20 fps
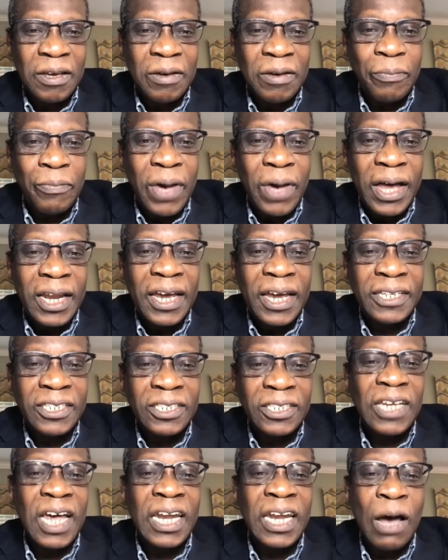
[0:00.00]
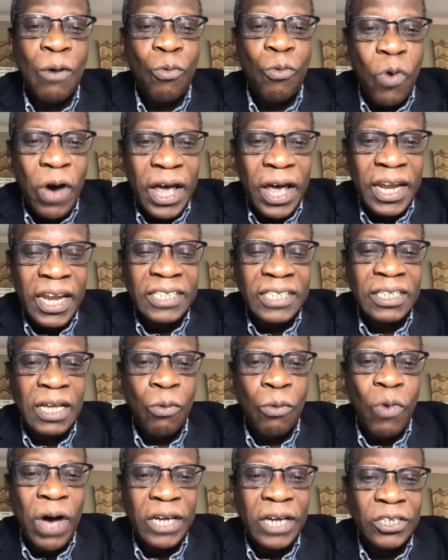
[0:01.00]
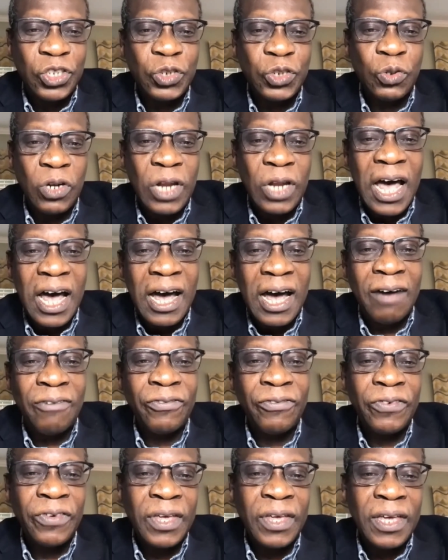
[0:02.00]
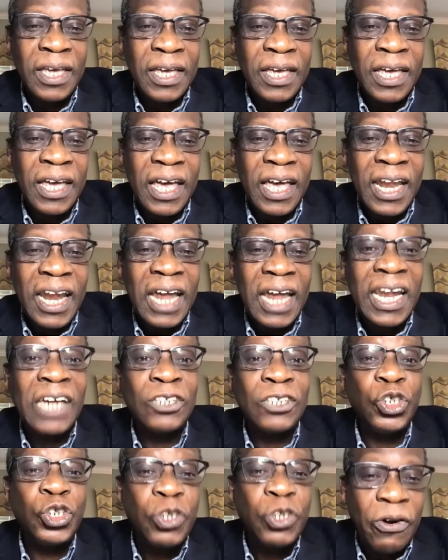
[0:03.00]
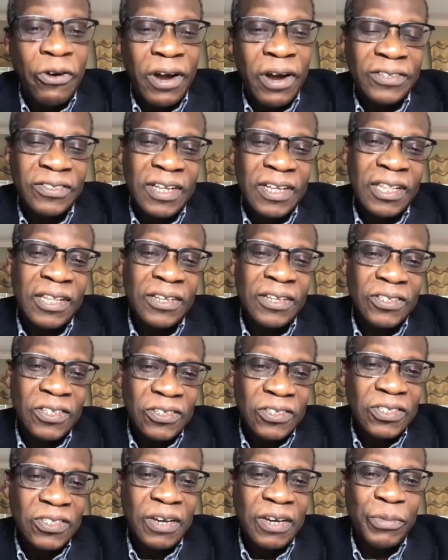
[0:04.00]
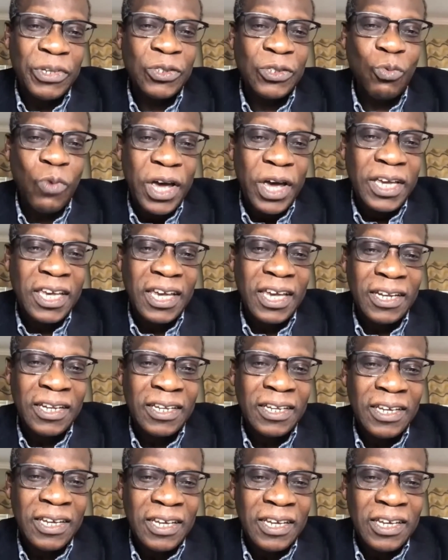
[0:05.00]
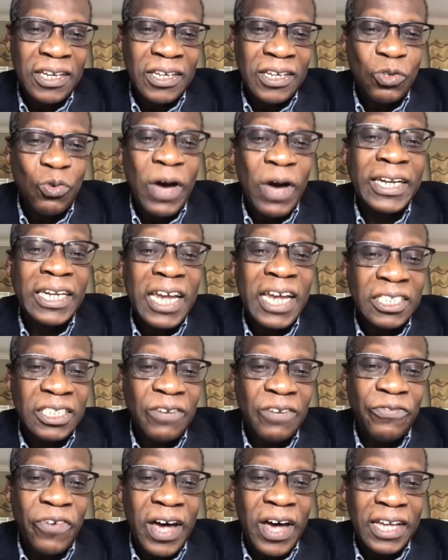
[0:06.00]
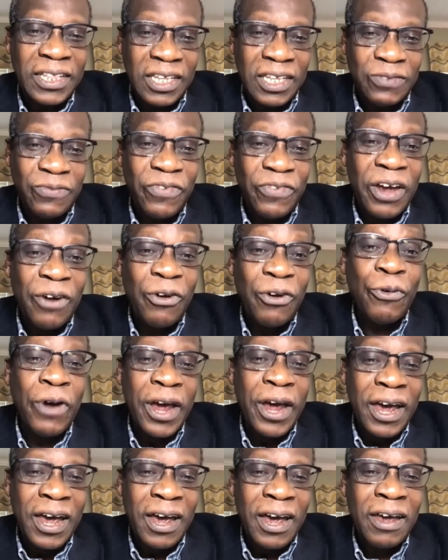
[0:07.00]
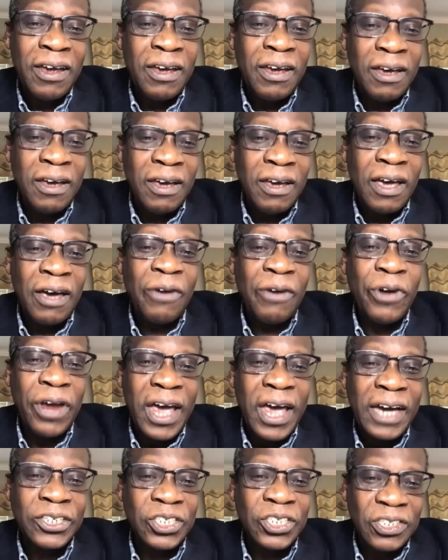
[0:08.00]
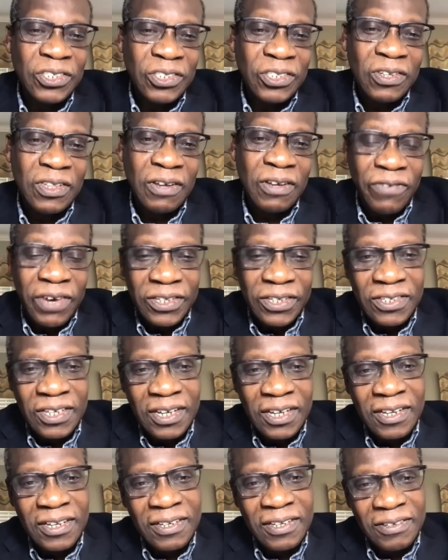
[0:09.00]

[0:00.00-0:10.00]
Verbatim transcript: but it is an awareness that one should have and an assurance that the system is working to identify these very rare reactions to the vaccine.